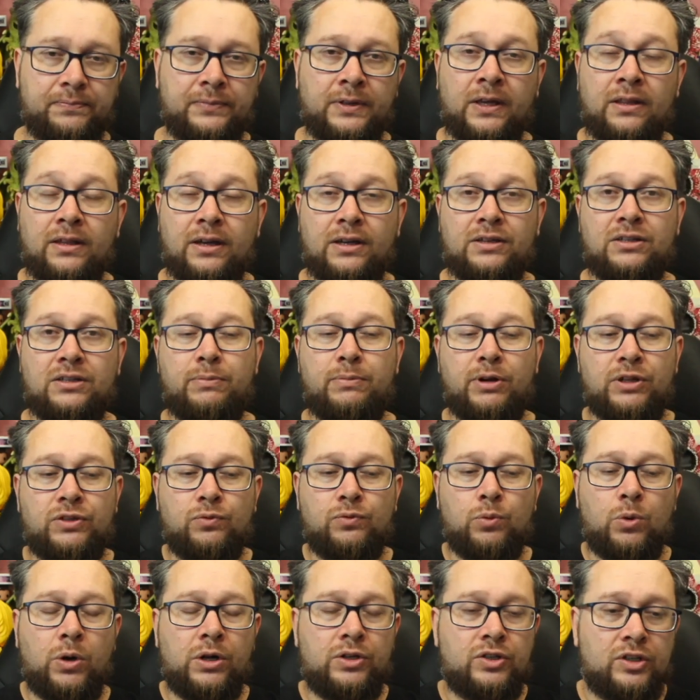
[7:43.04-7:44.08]
Thanks so much
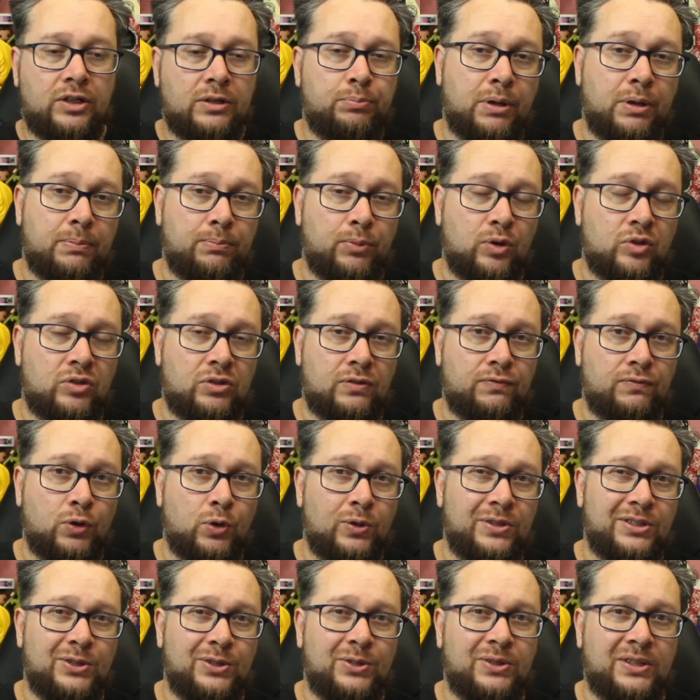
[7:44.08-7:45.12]
for watching, but most of all,
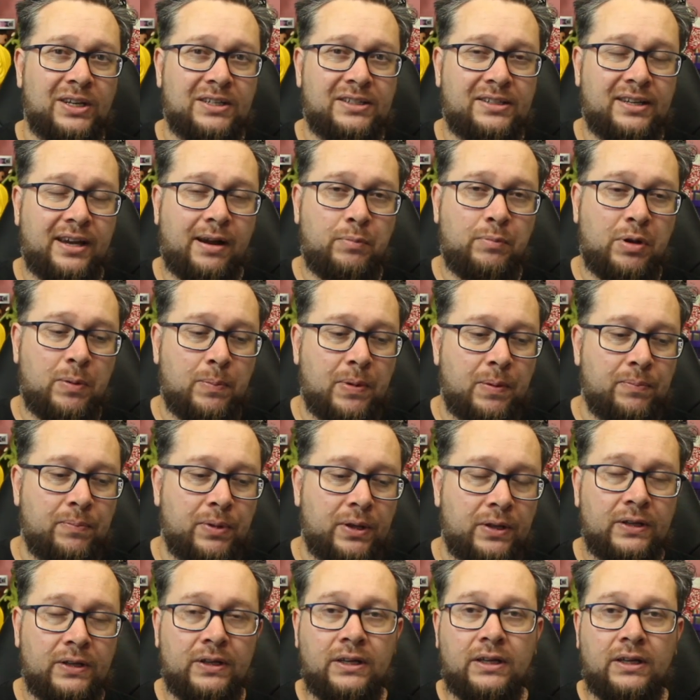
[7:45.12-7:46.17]
until next time,
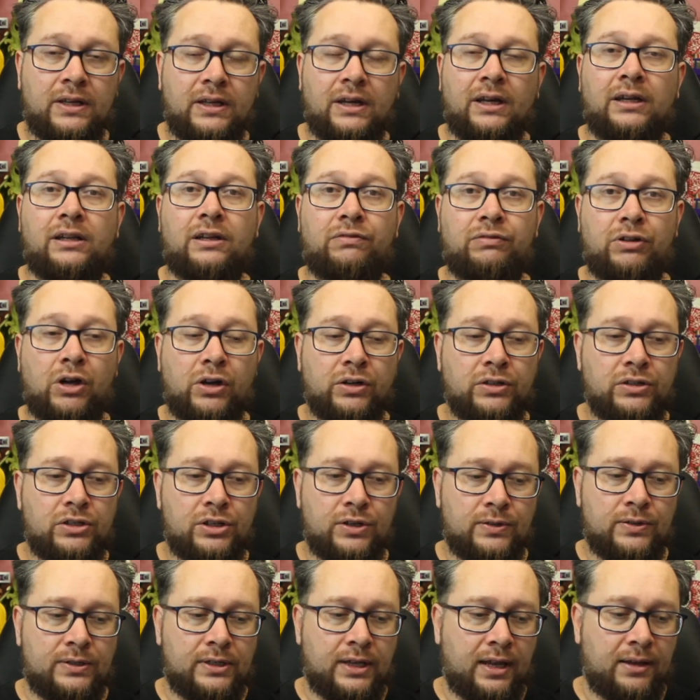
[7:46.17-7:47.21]
remember, live long and
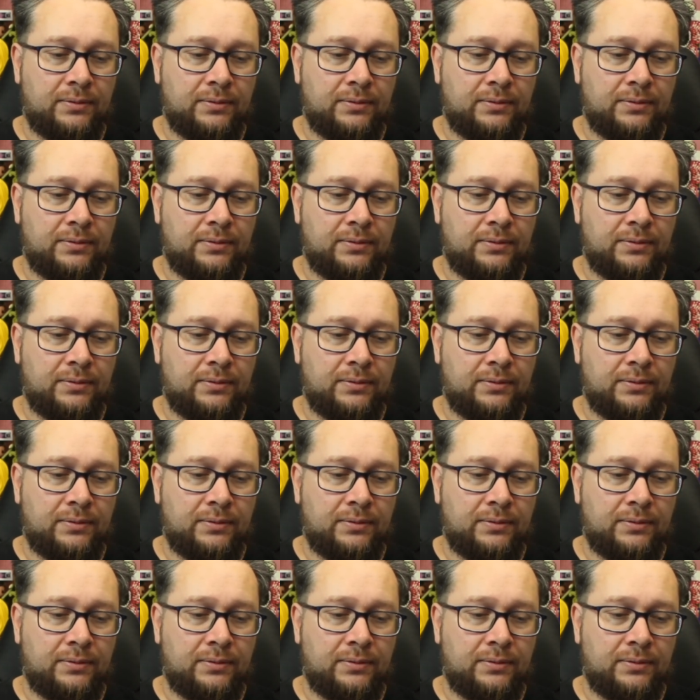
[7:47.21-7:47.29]
Tuesday.